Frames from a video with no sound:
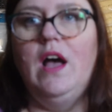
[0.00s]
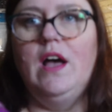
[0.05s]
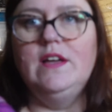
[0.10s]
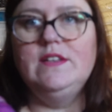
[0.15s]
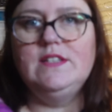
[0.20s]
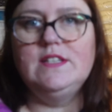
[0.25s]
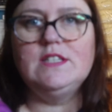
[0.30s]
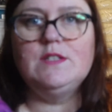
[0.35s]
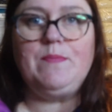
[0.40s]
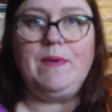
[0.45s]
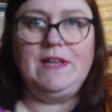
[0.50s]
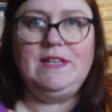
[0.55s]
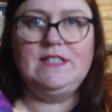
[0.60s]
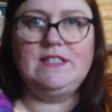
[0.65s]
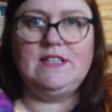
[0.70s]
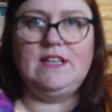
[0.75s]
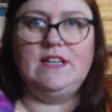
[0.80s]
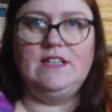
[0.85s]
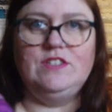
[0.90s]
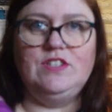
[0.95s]
as a space
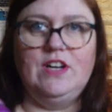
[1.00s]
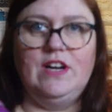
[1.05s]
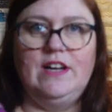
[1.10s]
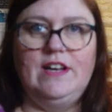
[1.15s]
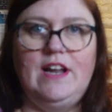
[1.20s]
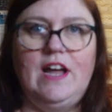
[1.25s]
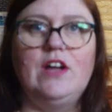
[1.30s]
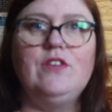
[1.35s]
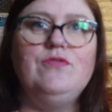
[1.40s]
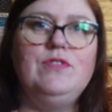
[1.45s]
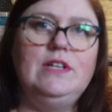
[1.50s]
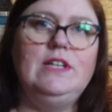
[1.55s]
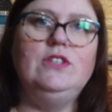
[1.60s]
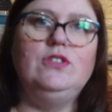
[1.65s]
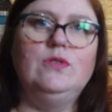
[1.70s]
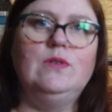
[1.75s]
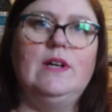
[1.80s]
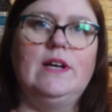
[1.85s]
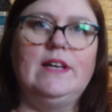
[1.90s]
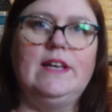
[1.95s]
dyed yarn, I really
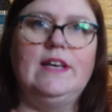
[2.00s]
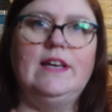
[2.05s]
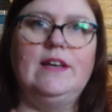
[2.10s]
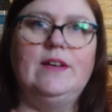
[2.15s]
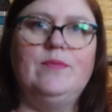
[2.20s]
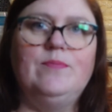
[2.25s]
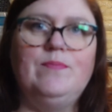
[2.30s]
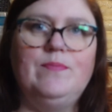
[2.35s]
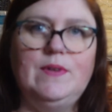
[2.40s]
do like it.